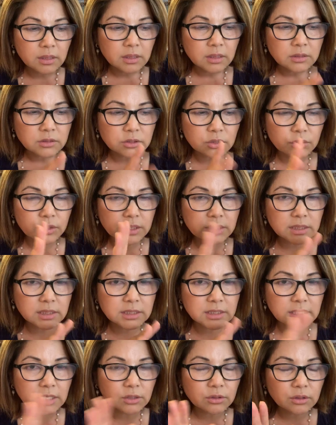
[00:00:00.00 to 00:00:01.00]
So this is
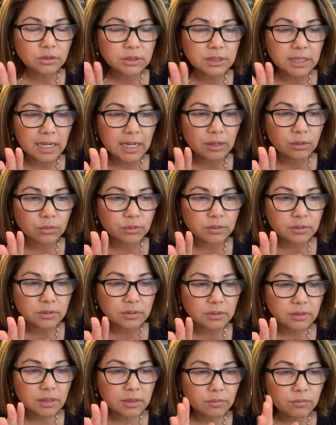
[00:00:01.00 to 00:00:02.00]
zero down,
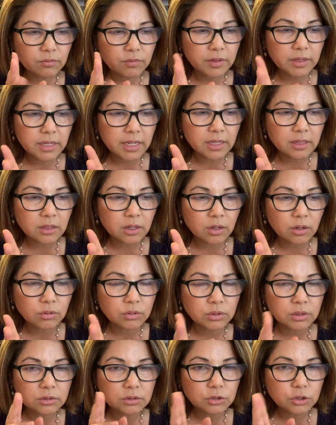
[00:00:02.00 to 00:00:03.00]
VA
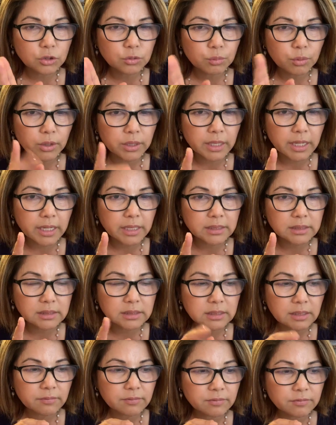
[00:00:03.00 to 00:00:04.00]
loan
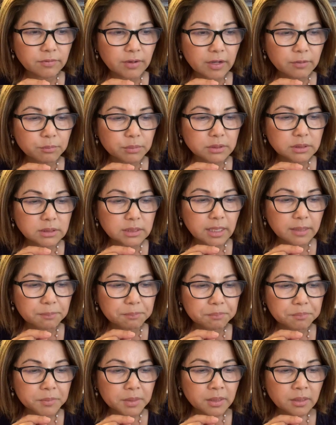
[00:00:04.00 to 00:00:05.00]
2.875%.
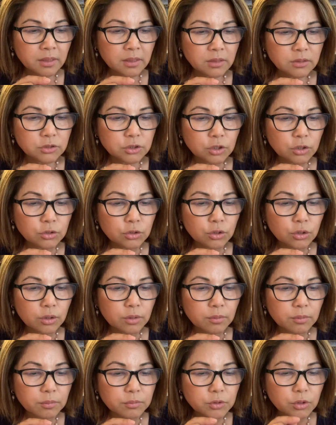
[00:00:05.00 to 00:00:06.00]
So
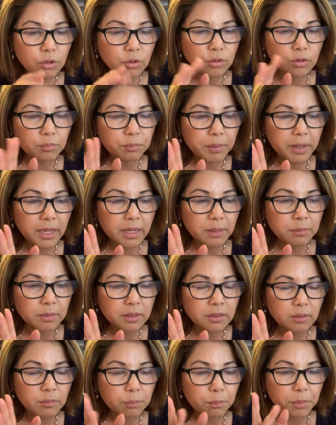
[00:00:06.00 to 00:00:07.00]
your total
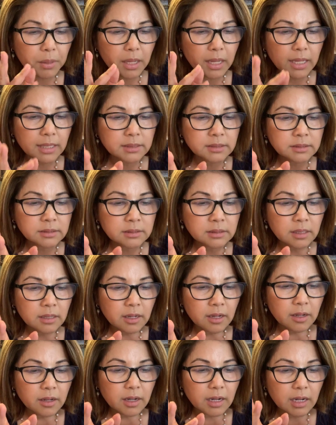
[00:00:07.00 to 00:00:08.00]
payment plus
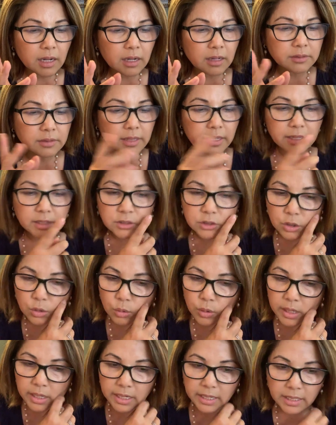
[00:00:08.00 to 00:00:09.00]
the
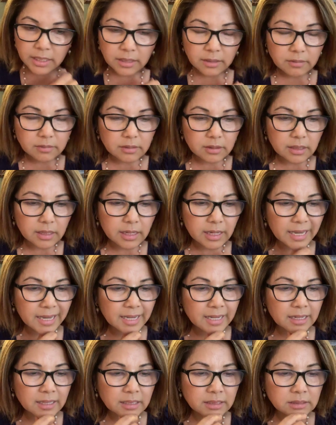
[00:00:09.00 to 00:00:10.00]
HOA
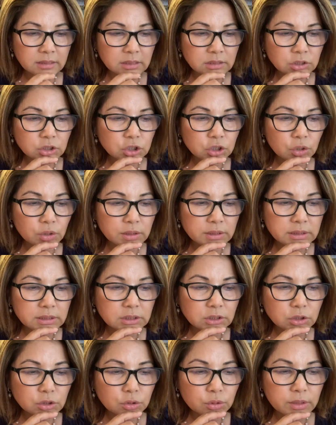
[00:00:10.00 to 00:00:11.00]
and insurance
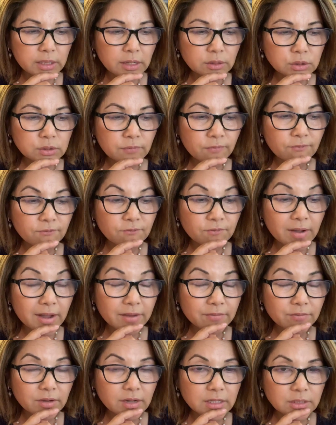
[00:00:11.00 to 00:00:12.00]
is
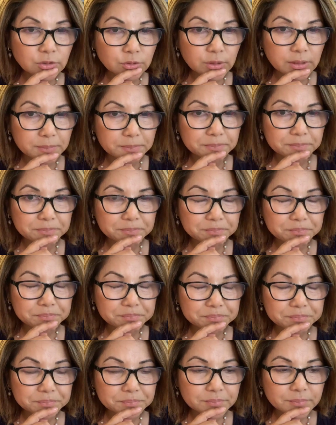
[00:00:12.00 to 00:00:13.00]
$2,500.
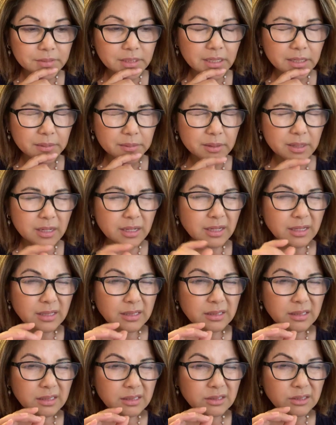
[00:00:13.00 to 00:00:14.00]
Okay,
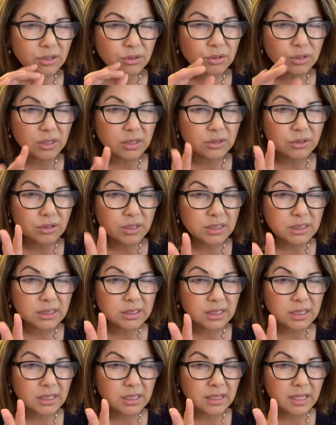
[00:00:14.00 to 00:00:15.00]
so you can
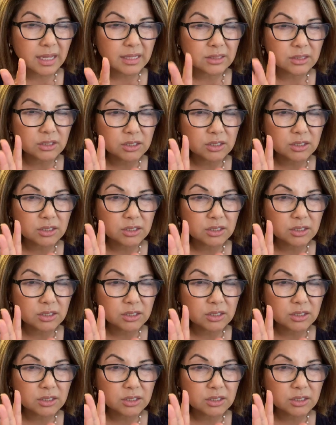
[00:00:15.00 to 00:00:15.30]
see that